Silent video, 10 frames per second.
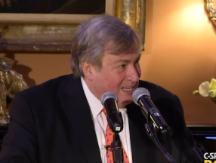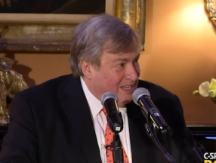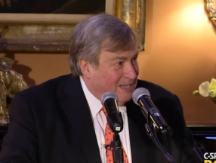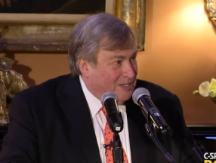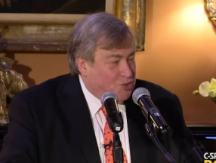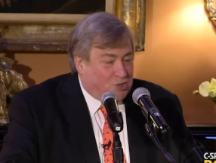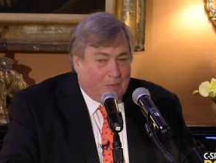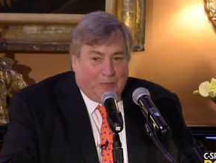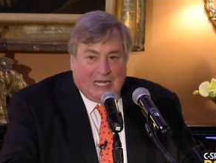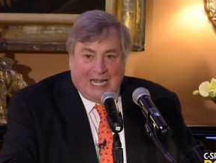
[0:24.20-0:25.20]
uh,
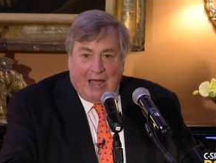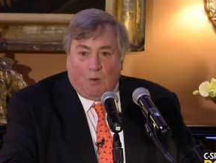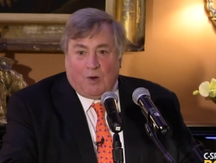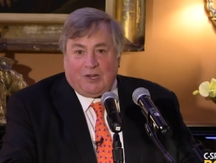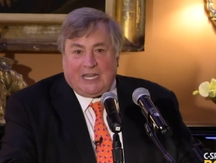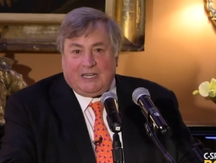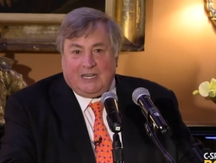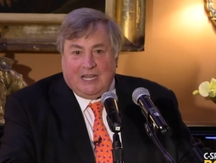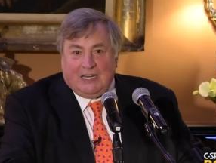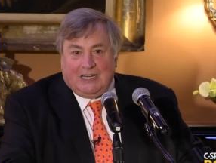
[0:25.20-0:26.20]
Trump in an hour can
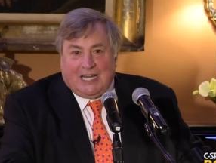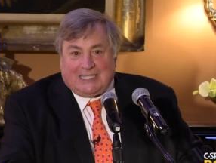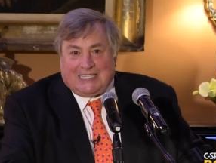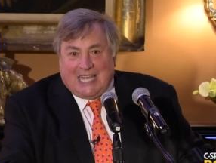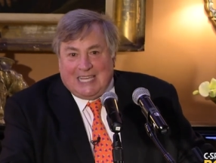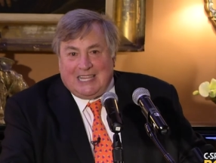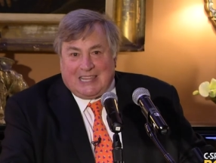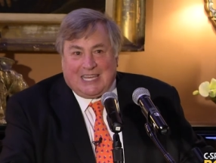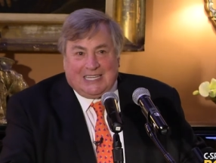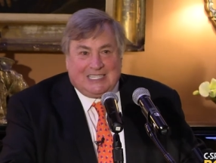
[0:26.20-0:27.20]
not say the
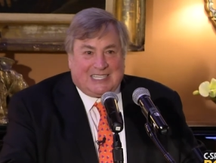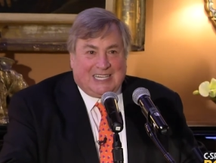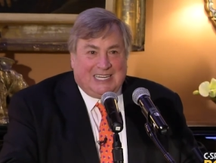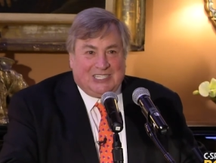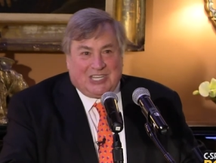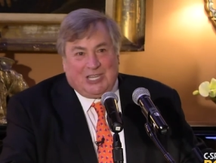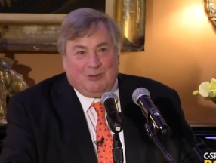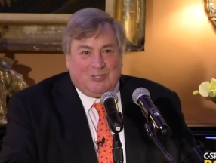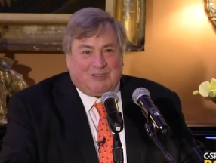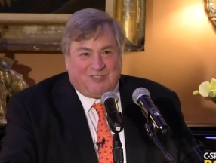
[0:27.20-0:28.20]
things that he's
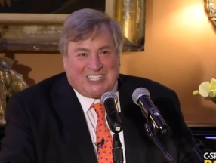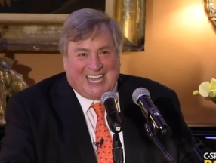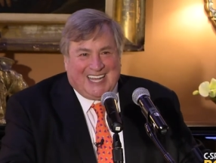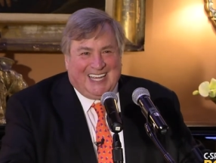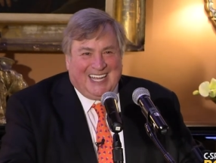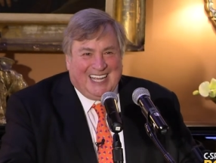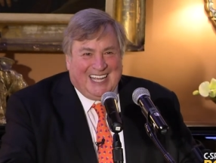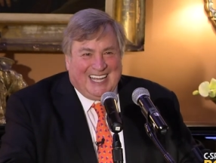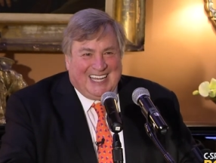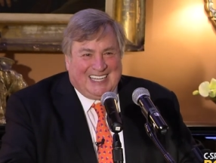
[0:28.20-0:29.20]
accused of saying
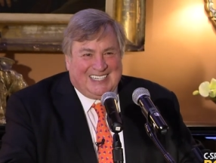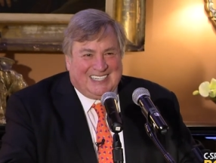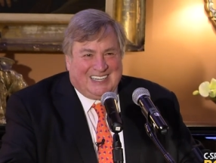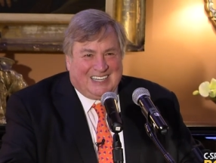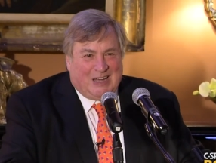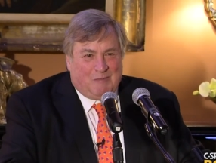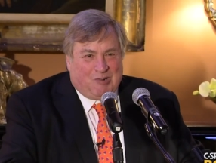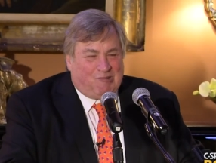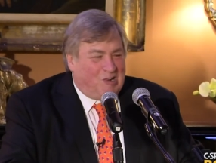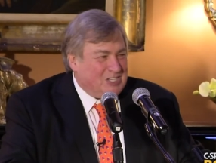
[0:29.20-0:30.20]
and uh, come
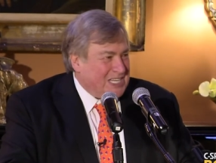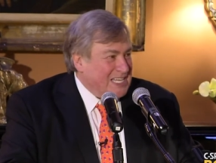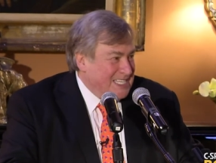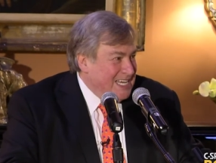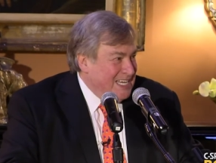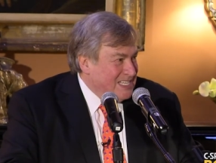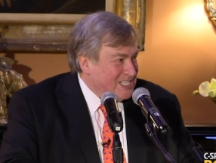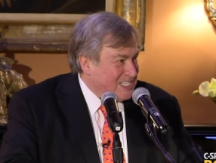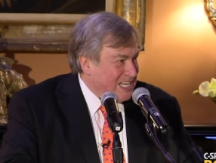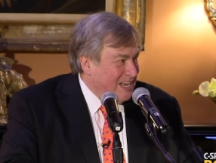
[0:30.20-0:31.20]
across as he
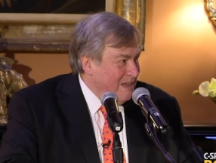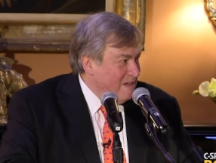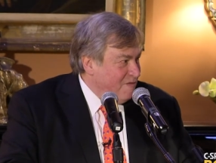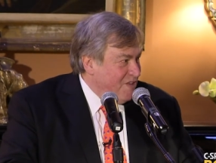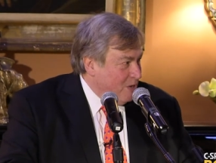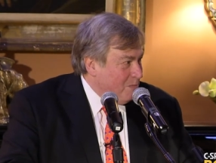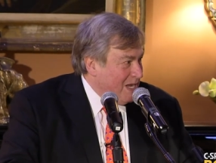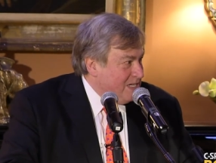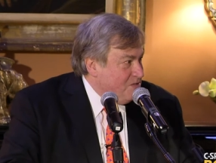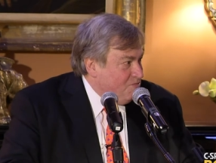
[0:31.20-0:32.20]
is, as a
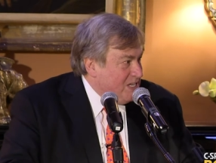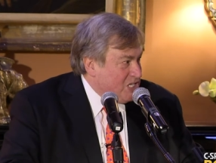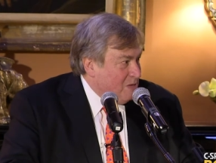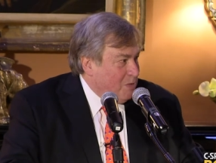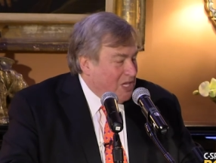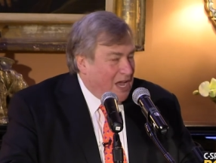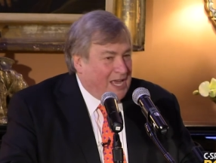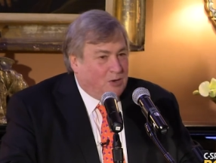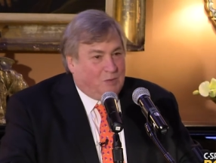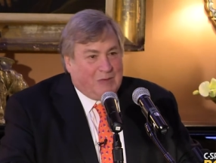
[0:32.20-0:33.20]
fair-minded, reasonable
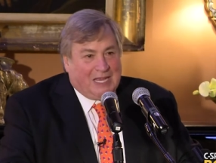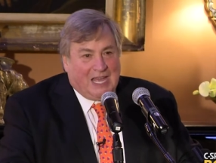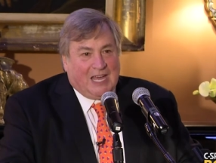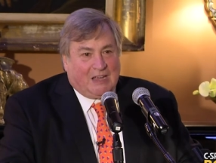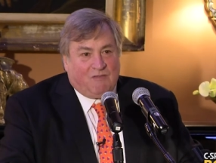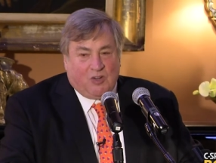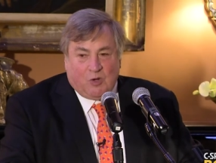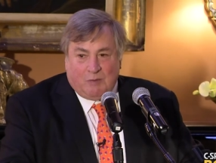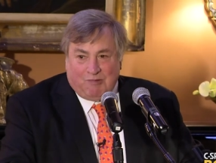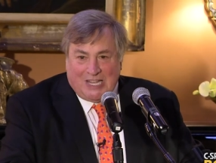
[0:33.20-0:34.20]
guy who'd make a heck of a
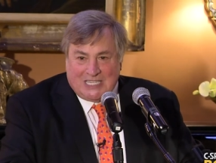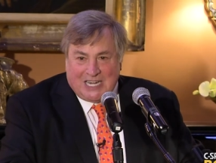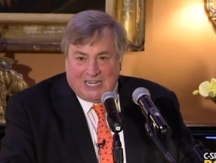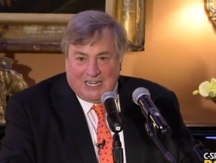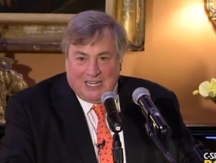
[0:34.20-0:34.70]
good president.